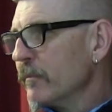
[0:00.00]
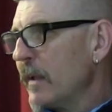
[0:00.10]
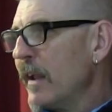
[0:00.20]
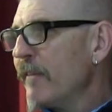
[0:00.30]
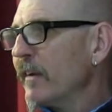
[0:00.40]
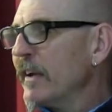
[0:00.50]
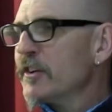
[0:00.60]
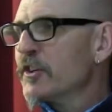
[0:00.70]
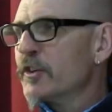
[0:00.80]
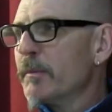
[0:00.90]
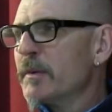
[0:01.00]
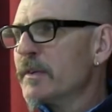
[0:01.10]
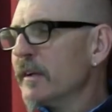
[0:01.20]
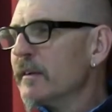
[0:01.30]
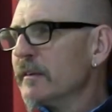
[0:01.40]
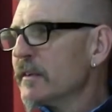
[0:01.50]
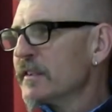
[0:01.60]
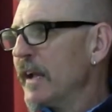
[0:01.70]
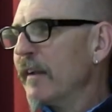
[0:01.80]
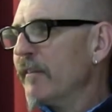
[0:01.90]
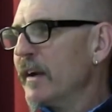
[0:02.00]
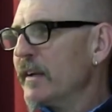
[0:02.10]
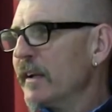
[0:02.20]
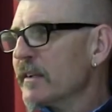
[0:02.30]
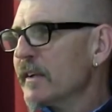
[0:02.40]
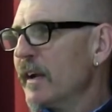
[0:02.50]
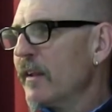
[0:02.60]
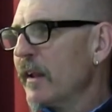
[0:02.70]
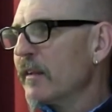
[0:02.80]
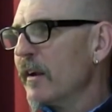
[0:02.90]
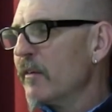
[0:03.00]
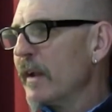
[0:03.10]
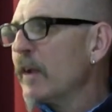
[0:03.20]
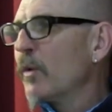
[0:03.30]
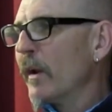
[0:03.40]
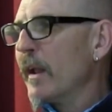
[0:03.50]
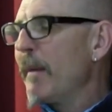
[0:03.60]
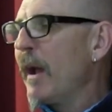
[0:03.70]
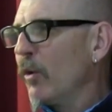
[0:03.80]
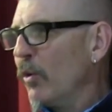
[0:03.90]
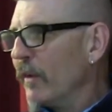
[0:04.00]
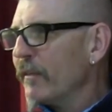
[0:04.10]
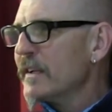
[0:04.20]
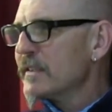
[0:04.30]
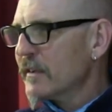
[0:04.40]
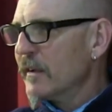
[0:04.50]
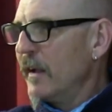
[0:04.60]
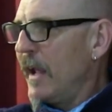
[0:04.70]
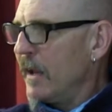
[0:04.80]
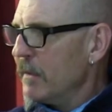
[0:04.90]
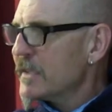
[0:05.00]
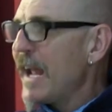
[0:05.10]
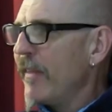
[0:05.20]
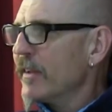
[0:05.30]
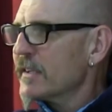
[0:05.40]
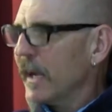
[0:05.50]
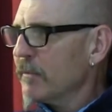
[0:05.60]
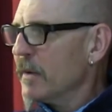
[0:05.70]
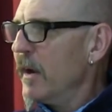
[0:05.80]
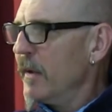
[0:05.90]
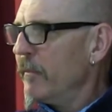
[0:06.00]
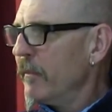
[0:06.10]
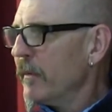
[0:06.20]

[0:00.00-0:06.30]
evenly distributed set of ideas now. I think they're equally about all of these elements at the same time.